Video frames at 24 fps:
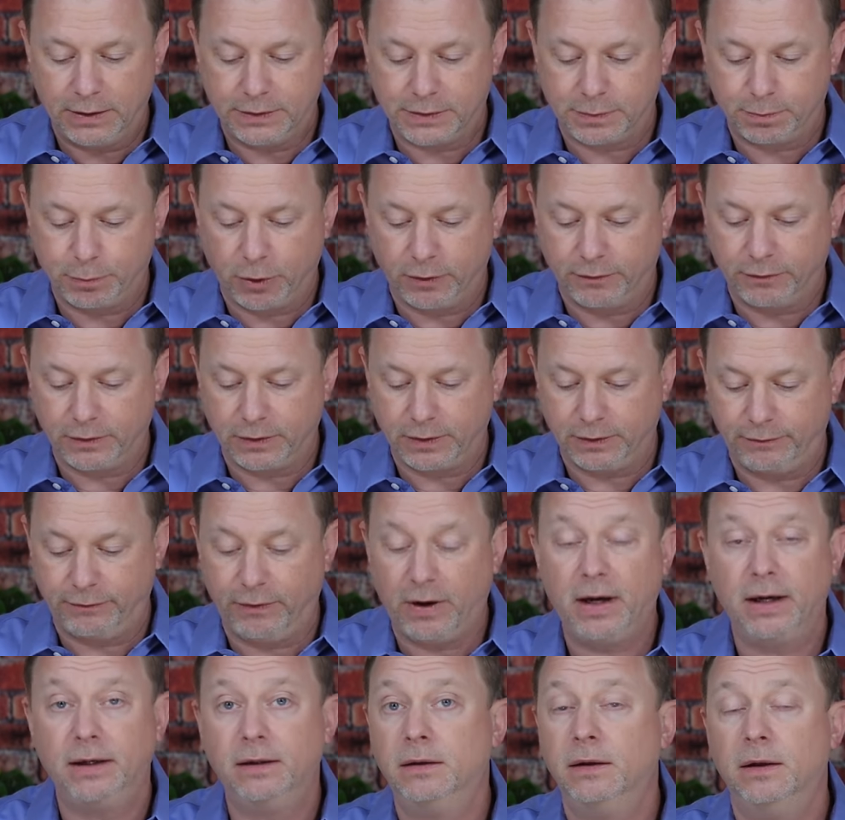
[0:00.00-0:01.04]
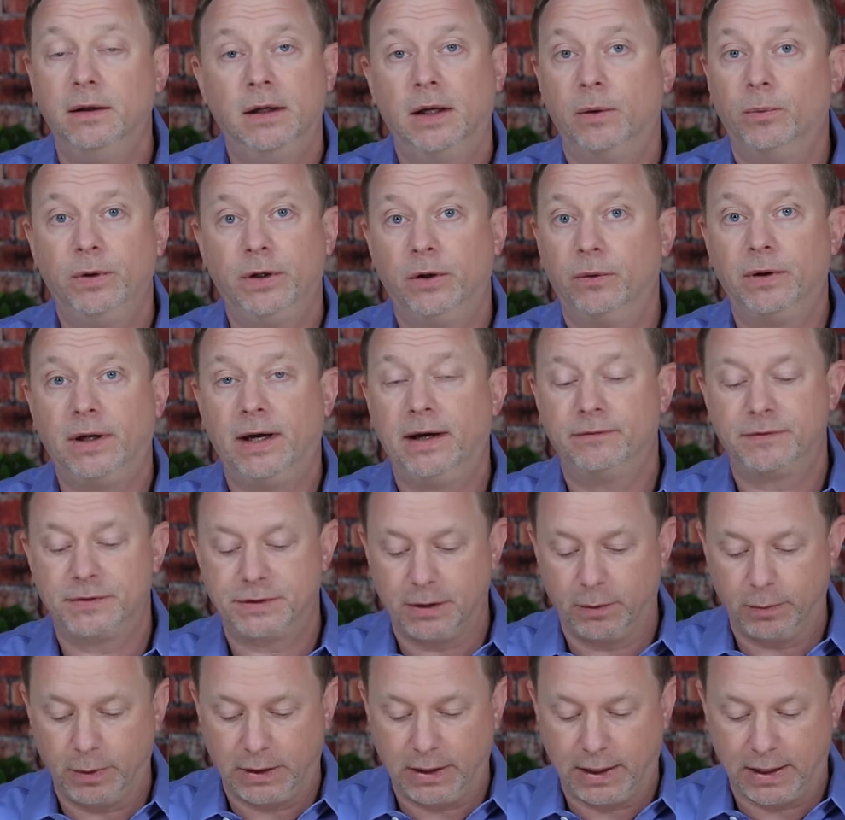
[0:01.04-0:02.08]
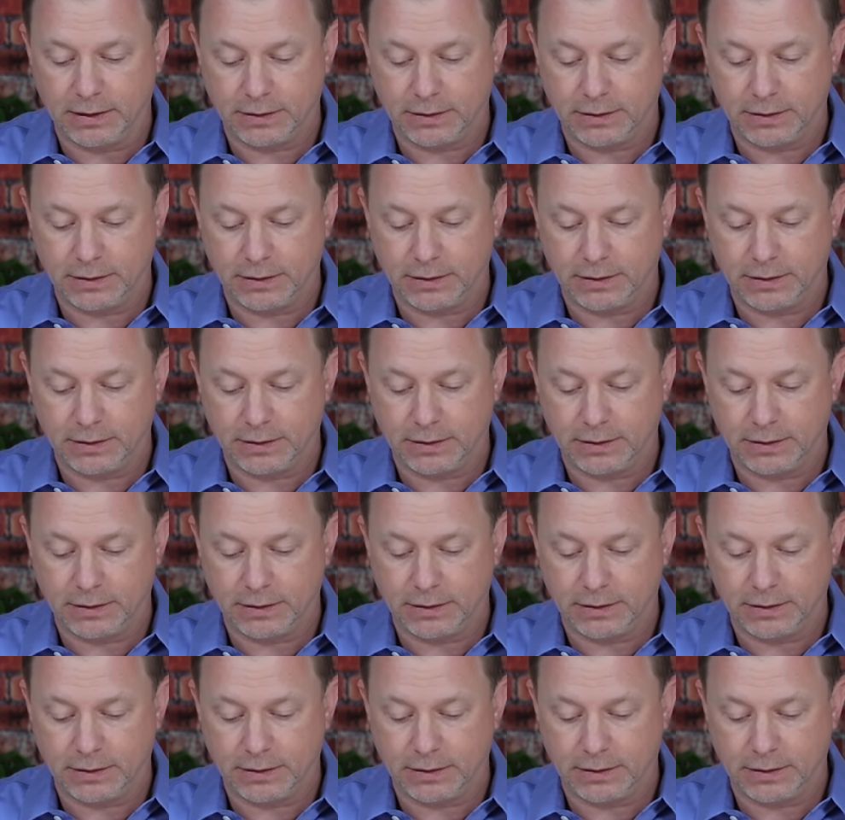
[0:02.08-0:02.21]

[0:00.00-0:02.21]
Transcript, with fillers: It's perfectly fine, and we don't have stomach